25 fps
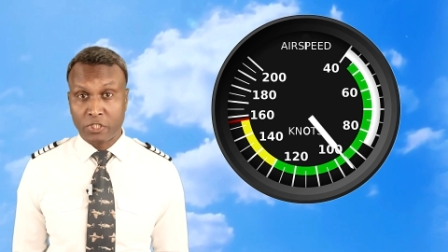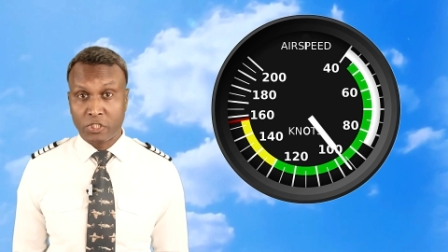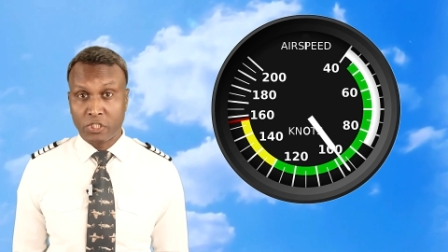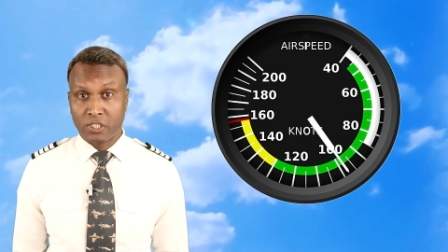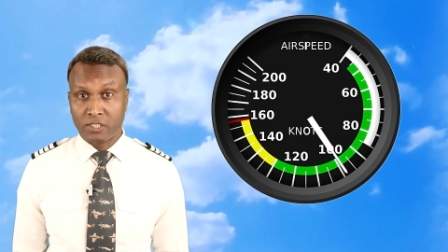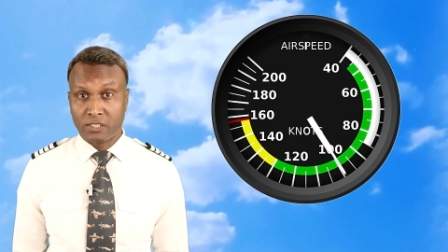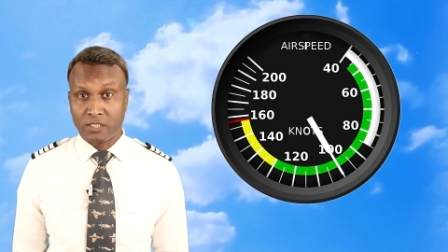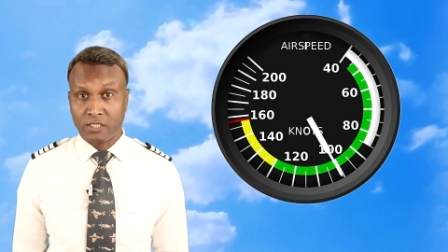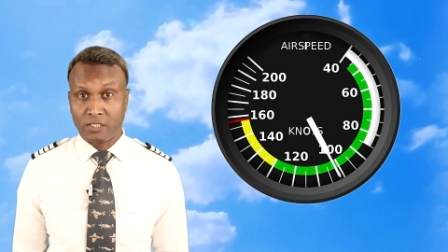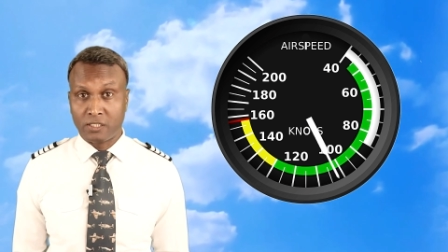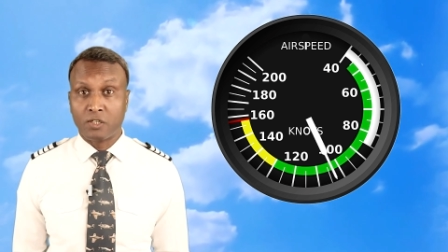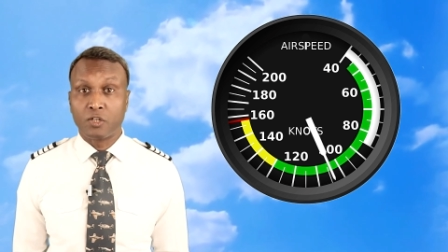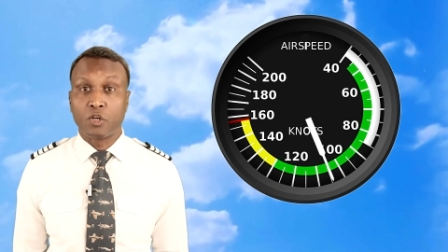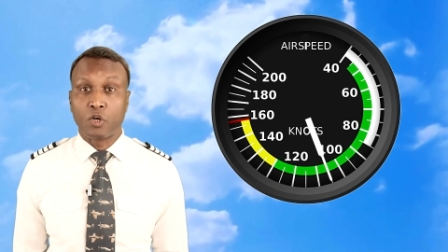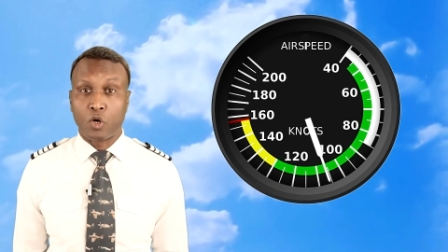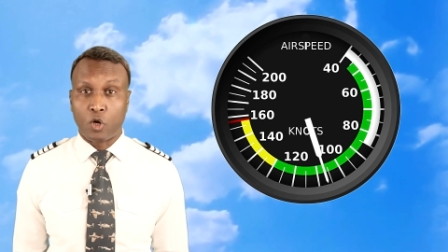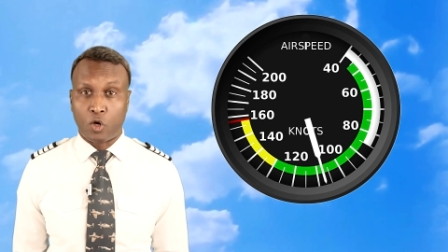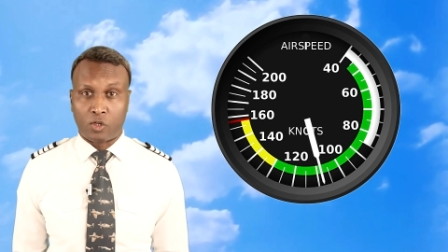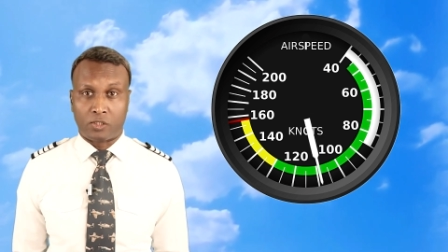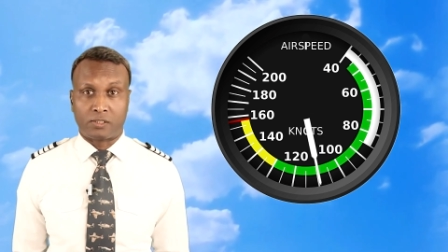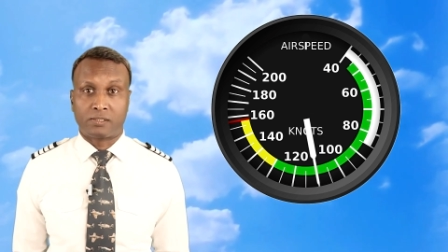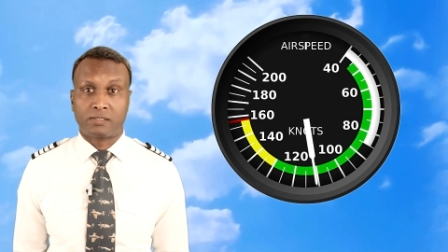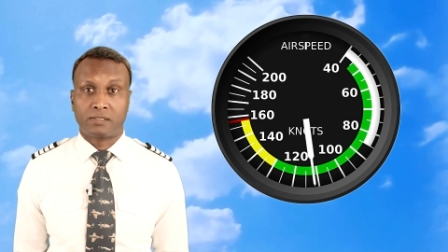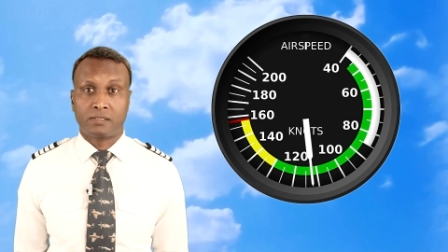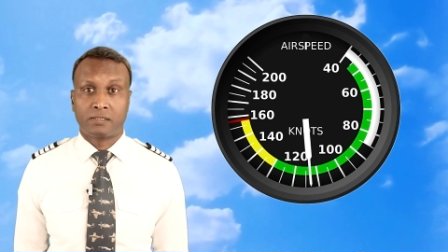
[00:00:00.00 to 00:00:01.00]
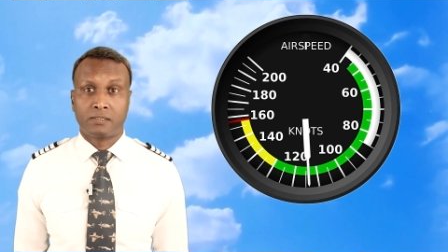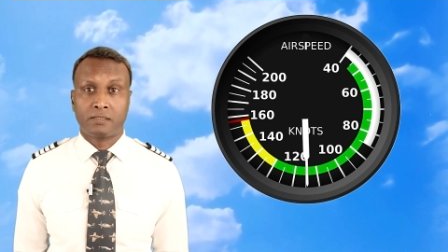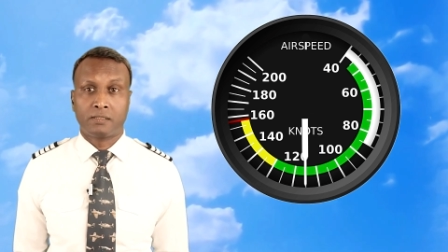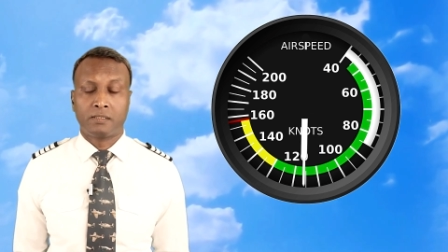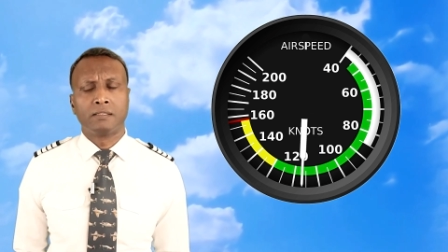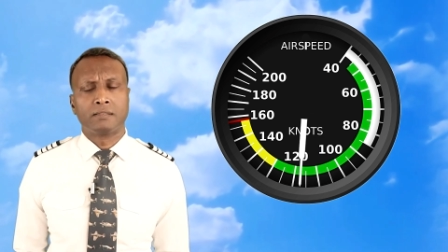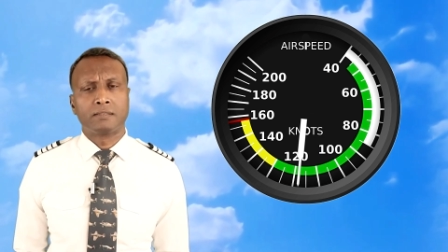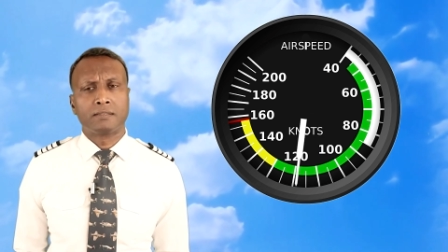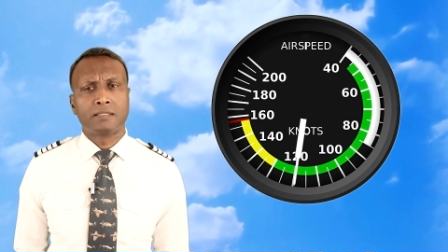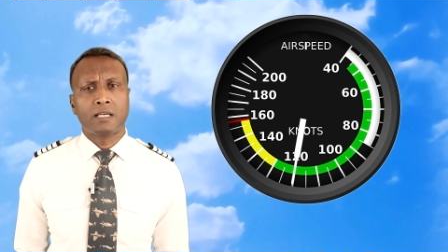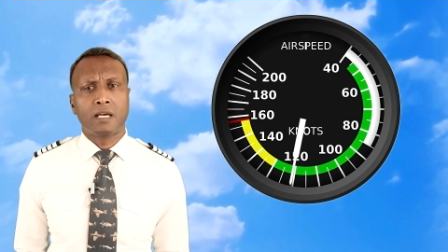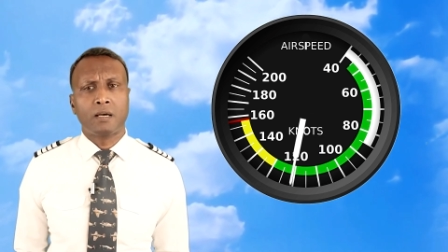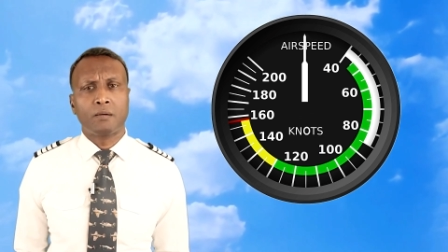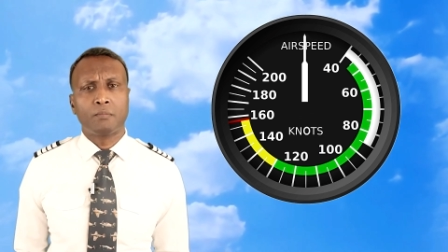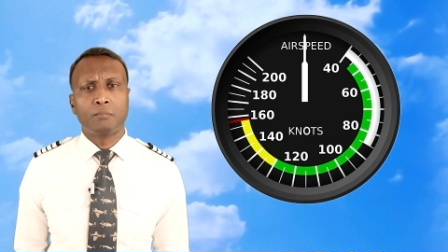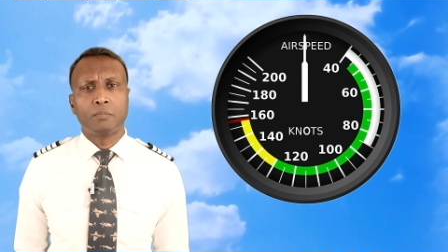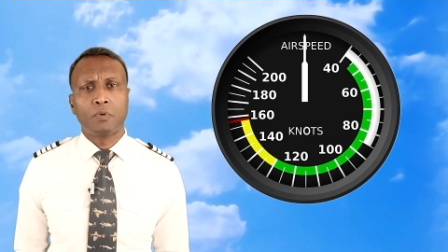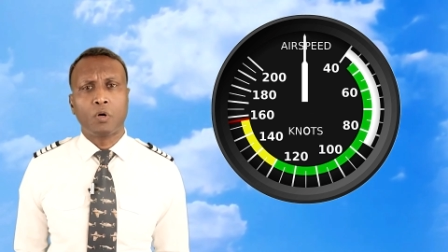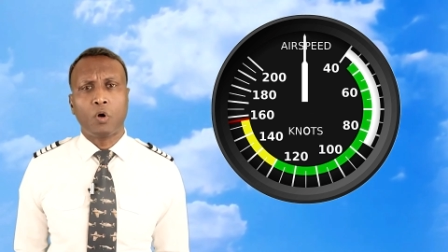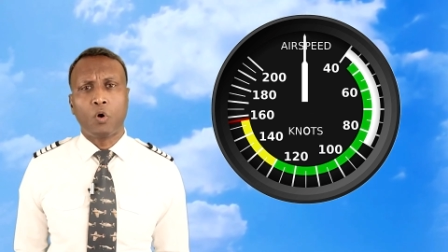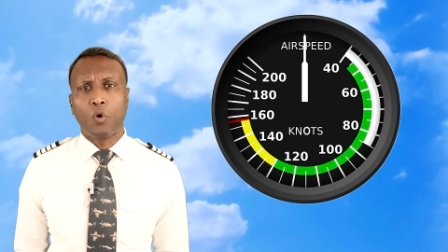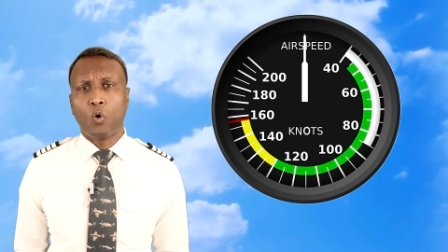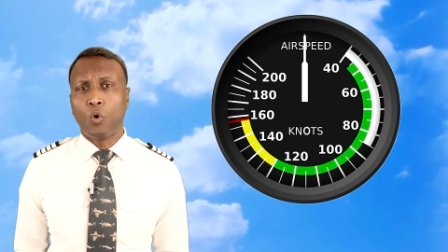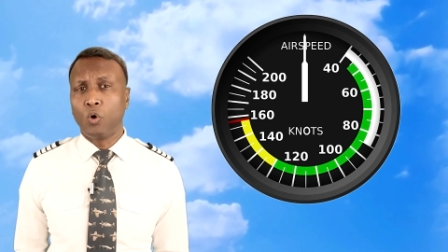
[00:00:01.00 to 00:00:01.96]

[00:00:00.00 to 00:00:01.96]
measured in knots. Some